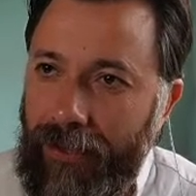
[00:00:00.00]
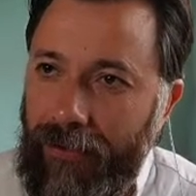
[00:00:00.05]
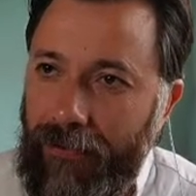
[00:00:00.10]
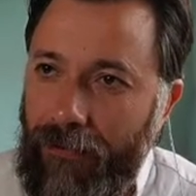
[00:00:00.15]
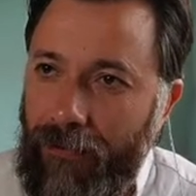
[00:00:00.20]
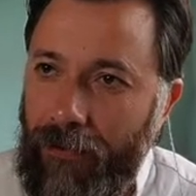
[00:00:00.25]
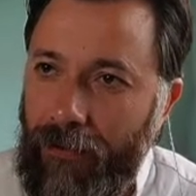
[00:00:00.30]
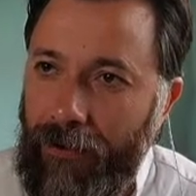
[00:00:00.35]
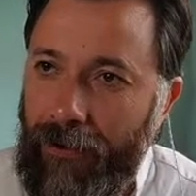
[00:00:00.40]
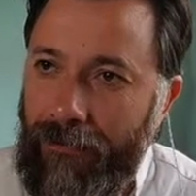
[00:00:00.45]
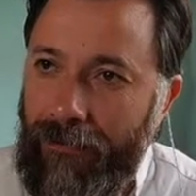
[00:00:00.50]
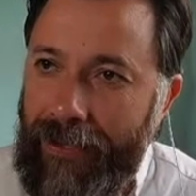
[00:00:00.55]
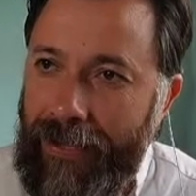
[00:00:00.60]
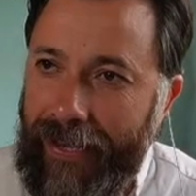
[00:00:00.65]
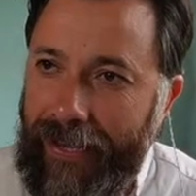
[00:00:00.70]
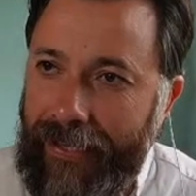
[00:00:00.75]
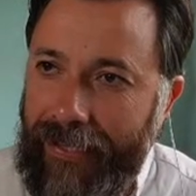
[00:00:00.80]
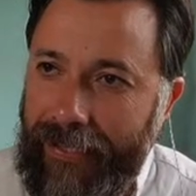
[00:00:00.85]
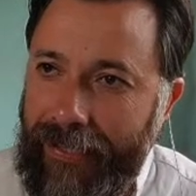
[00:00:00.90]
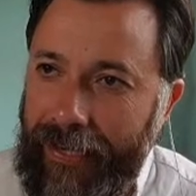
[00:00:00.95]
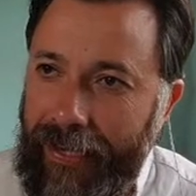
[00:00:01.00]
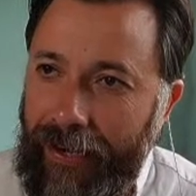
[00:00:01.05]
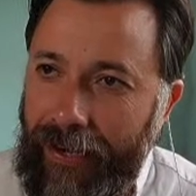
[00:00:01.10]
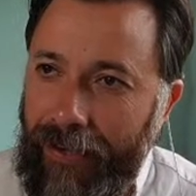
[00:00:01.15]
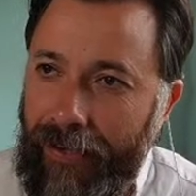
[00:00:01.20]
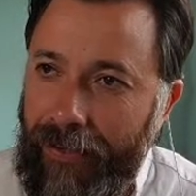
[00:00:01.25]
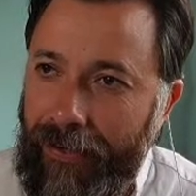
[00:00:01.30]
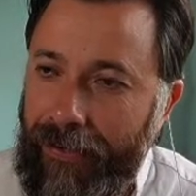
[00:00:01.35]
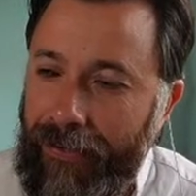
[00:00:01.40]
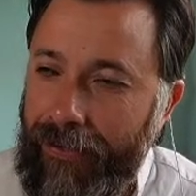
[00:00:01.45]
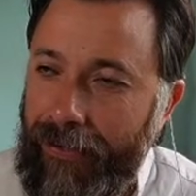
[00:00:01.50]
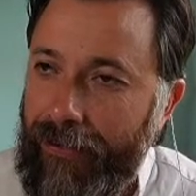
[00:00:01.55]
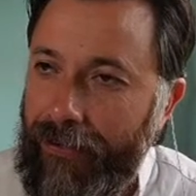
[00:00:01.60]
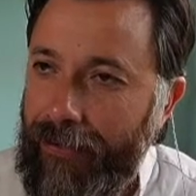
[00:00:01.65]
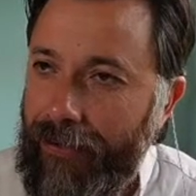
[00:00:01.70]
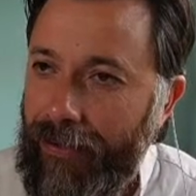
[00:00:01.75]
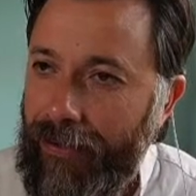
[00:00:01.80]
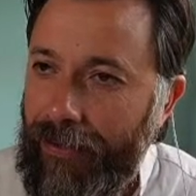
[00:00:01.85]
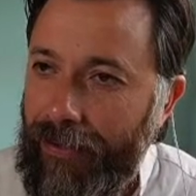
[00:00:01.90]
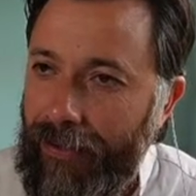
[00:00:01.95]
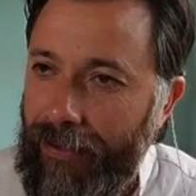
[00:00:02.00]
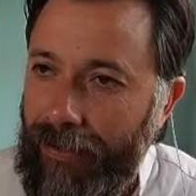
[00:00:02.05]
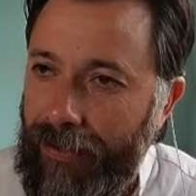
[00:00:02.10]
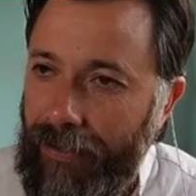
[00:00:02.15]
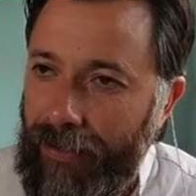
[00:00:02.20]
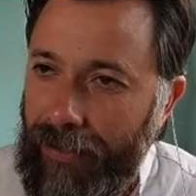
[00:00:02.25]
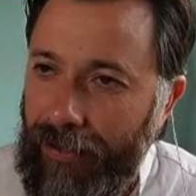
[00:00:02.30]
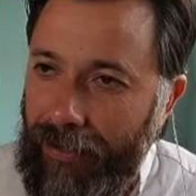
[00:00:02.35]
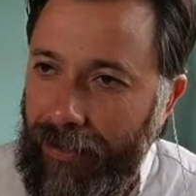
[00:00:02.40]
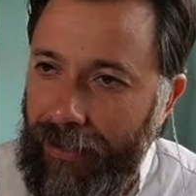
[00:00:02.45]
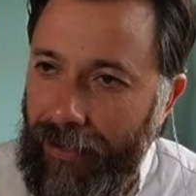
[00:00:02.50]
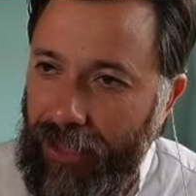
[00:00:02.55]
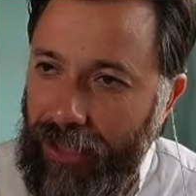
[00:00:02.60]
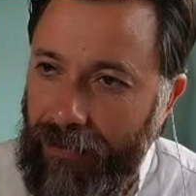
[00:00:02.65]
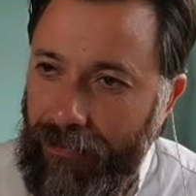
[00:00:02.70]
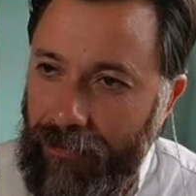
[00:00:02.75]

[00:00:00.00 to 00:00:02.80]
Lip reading: in the book of Yehezkel, in